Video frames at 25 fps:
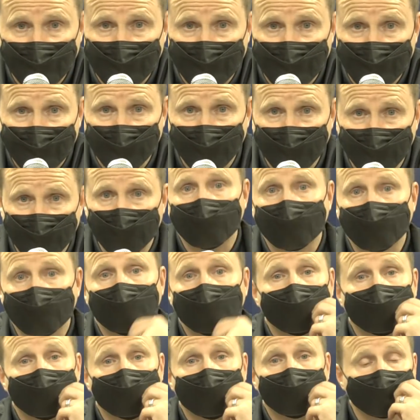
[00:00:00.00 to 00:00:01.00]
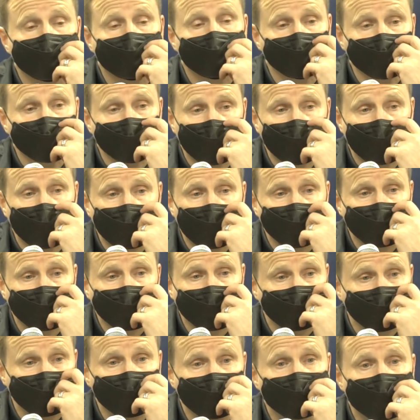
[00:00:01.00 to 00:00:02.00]
But he got us some stops and
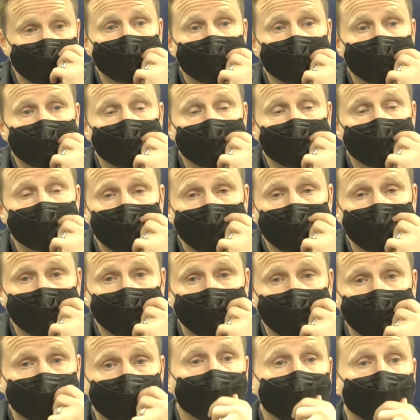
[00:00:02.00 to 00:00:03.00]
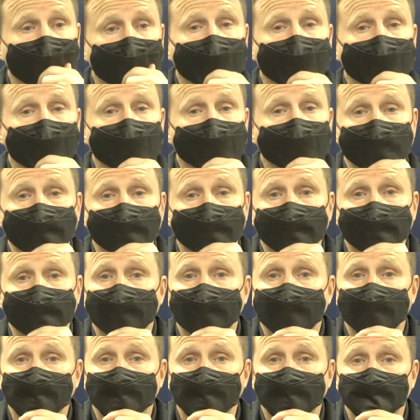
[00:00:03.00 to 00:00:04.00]
got us some buckets, and
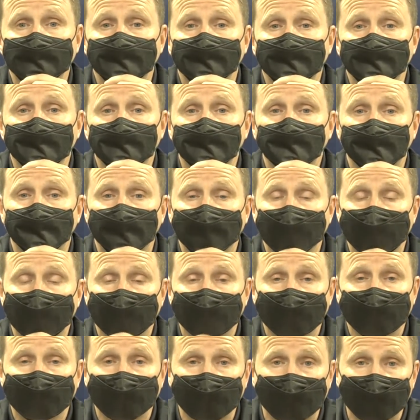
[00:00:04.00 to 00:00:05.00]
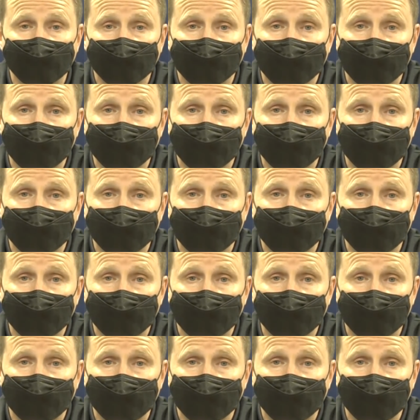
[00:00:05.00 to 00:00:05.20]
I thought he was good.